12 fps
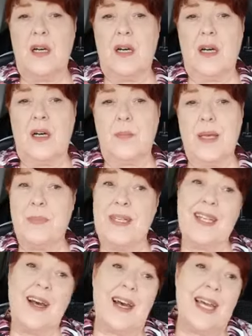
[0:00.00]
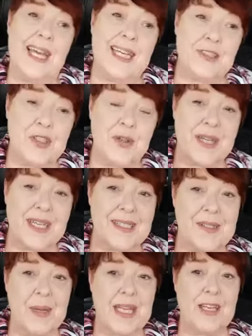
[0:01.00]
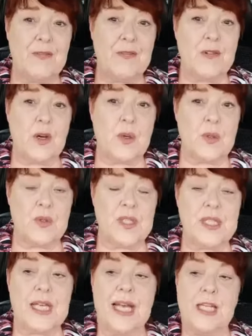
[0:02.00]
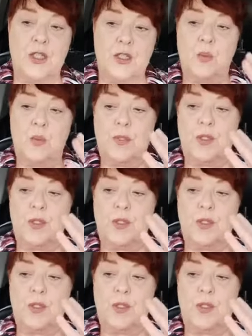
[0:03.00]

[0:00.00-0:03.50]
uh, maybe not answering as many phones and you're,